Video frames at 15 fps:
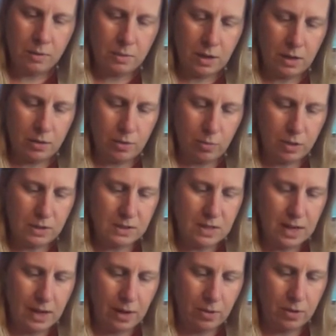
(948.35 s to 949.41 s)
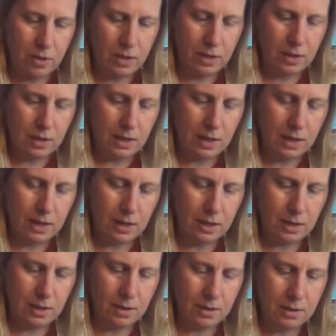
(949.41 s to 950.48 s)
my other ones now,
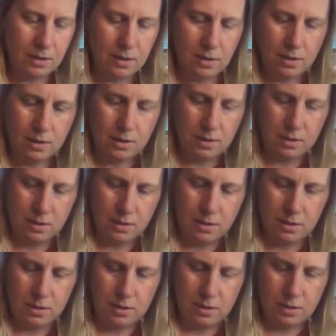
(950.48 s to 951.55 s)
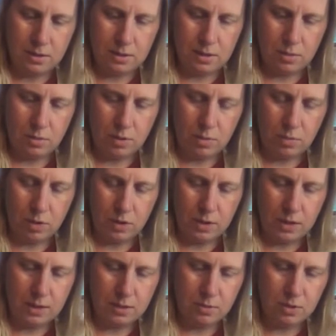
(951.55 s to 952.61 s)
and let's see where I want
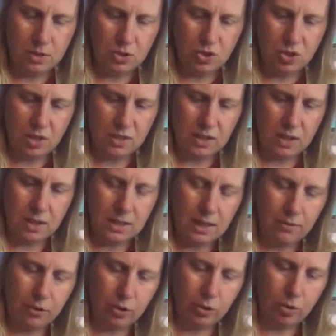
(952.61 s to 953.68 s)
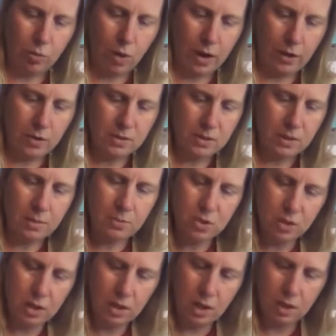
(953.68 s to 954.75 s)
these. I'm just adjusting. These have little wires in them, so
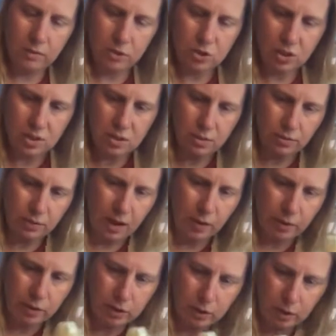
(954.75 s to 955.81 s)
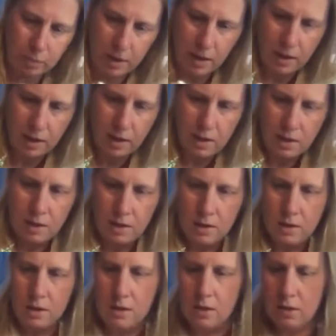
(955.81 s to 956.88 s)
you can kind of adjust the flower a little bit.
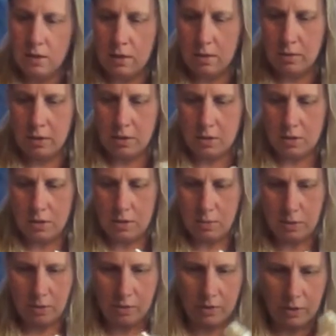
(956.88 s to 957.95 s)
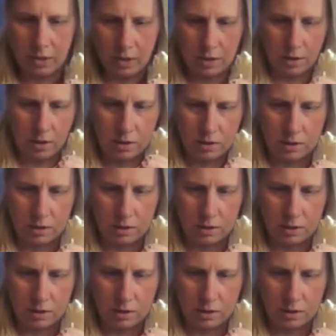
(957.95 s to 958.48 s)
I want to do this one over here.